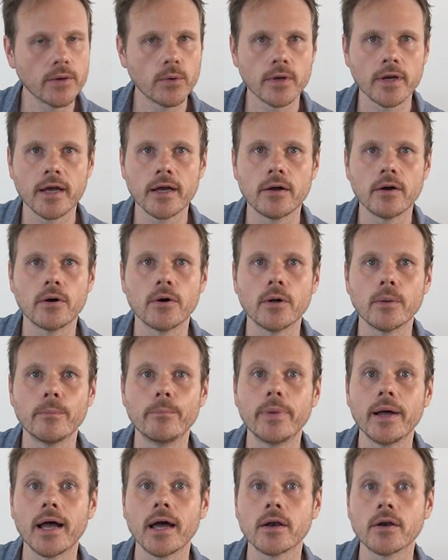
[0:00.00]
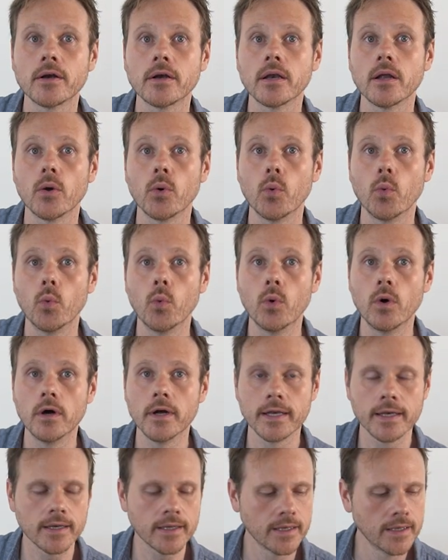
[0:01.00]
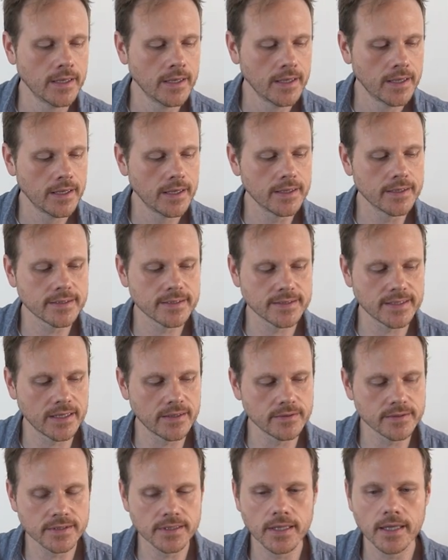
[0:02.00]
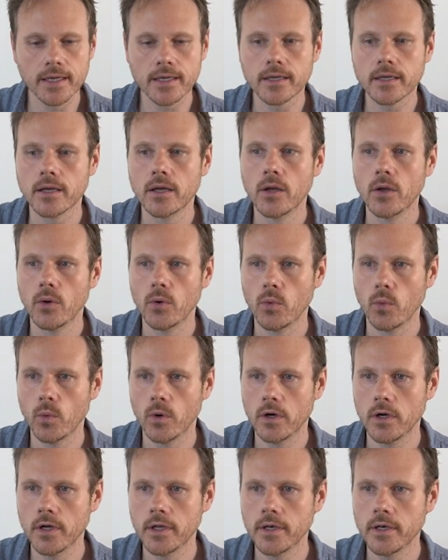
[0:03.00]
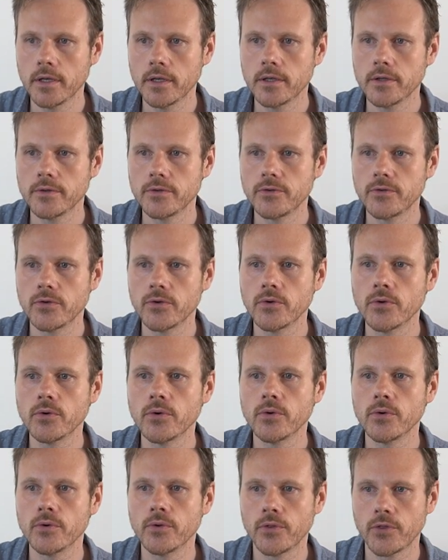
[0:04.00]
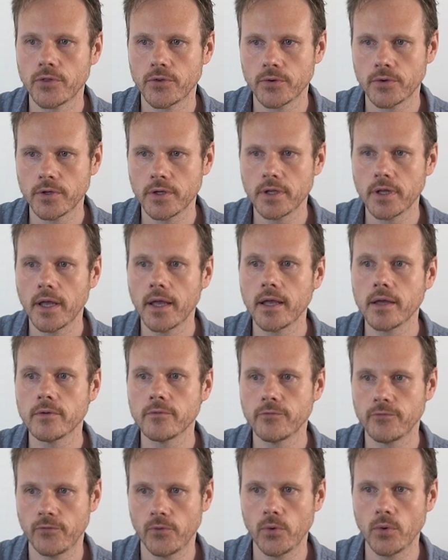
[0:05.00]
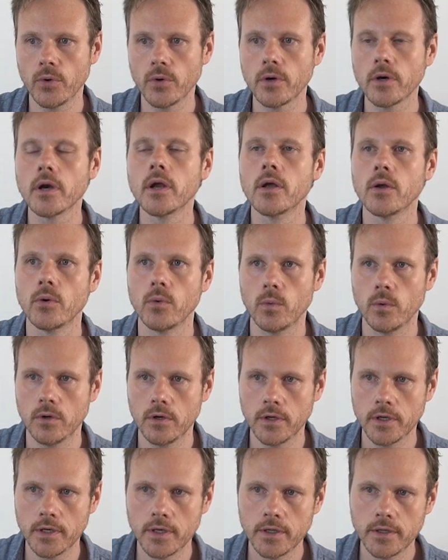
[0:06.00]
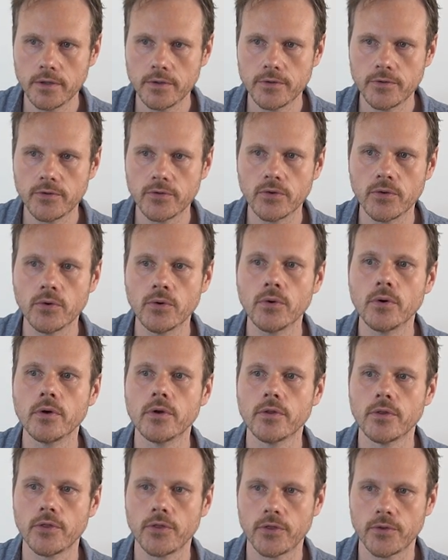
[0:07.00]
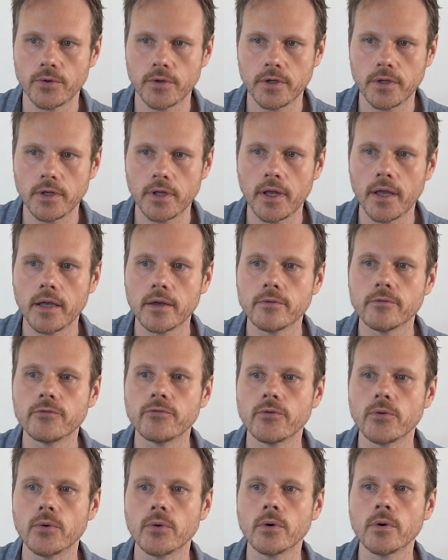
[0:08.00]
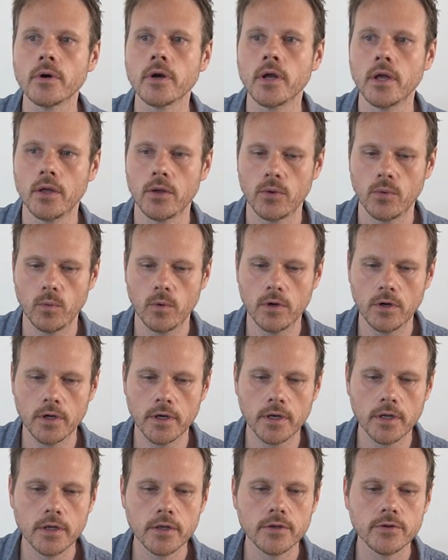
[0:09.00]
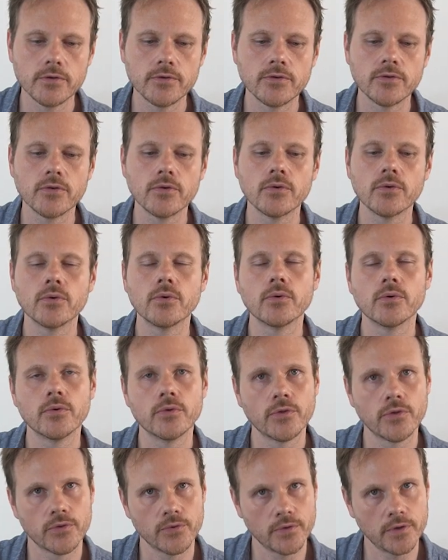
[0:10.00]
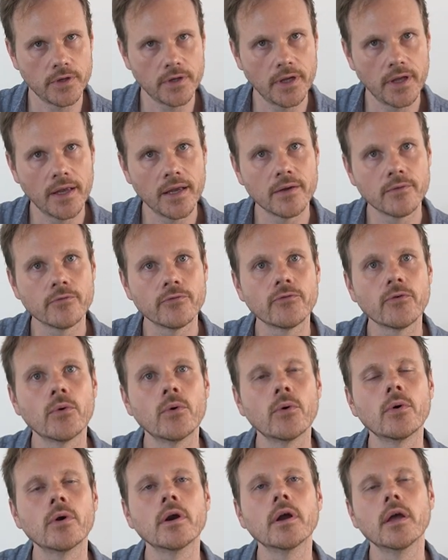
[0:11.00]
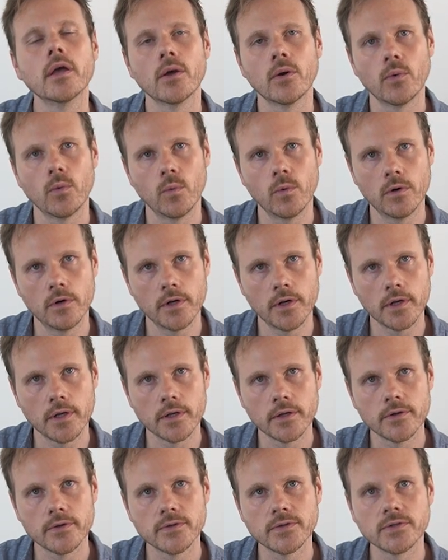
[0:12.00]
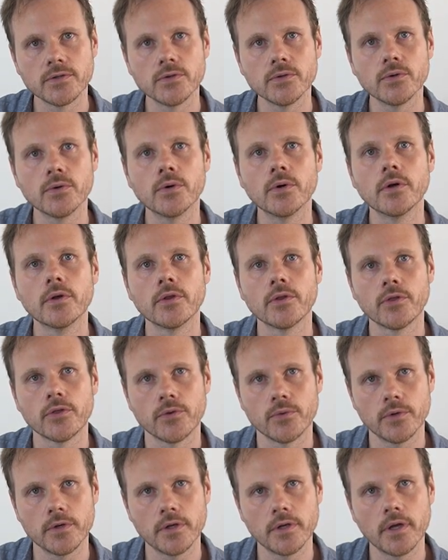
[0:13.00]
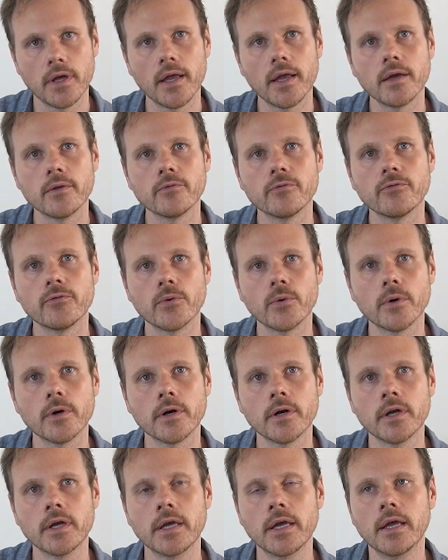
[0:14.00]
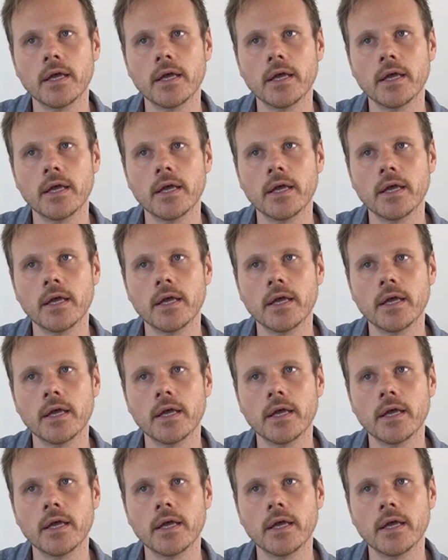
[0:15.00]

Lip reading: what I call pattern 1, and it sounds like 1, 2, 3, and 4. 1, 2, 3, and 4. 1, 2, 3, and 4. 1, 2, 3, and 4.